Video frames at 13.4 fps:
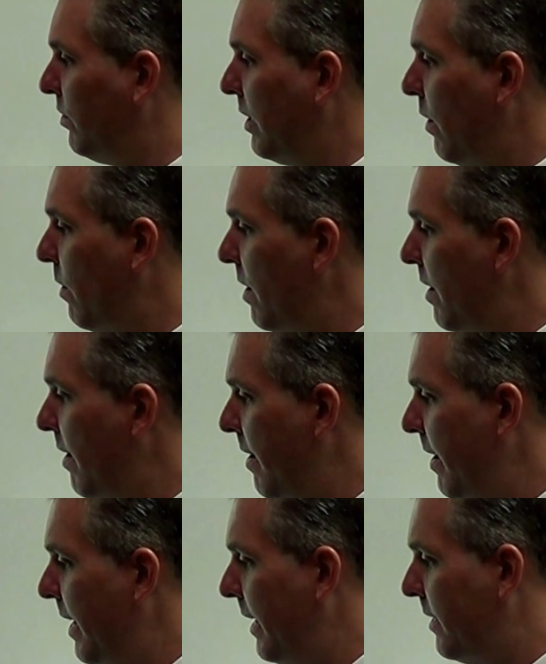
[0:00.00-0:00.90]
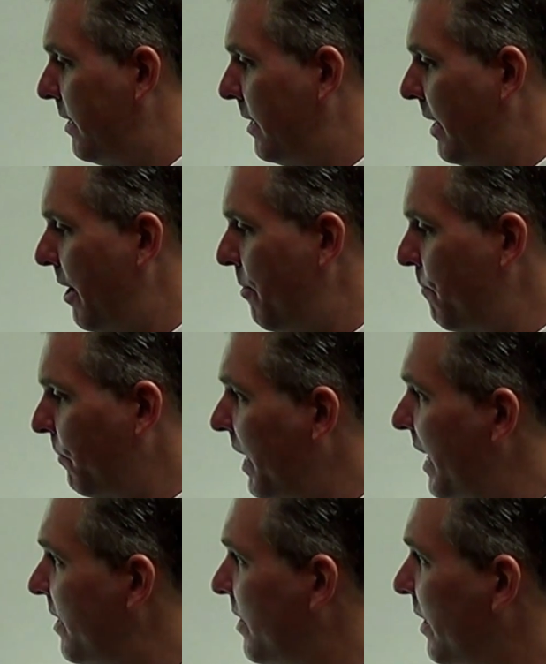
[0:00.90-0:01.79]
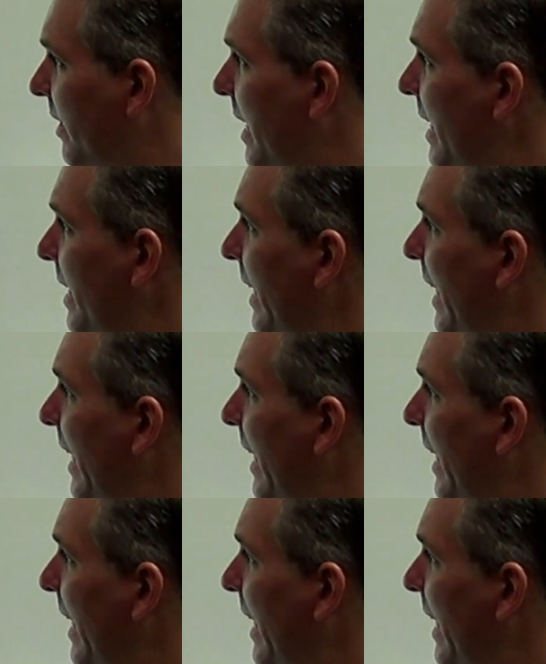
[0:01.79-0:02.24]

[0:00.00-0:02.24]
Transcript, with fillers: So it's, uh, it's a good idea